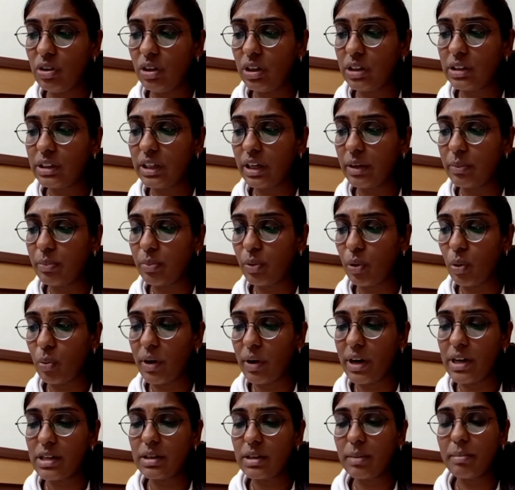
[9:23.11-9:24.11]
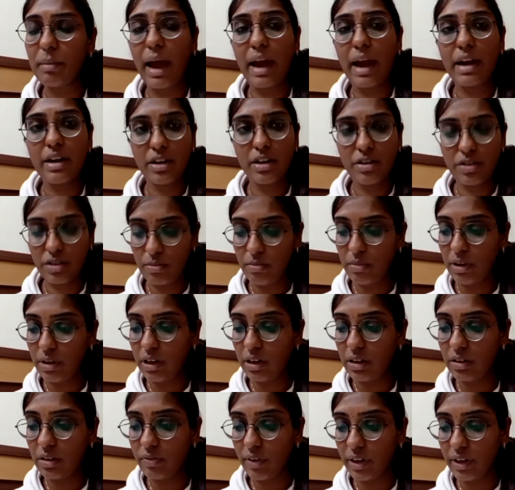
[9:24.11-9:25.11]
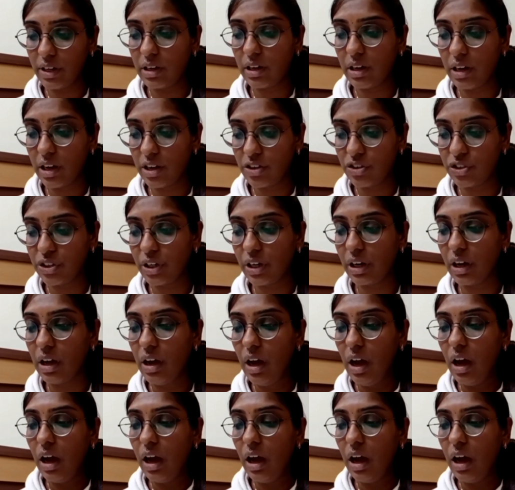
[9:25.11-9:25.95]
that provides a mandatory minute ventilation,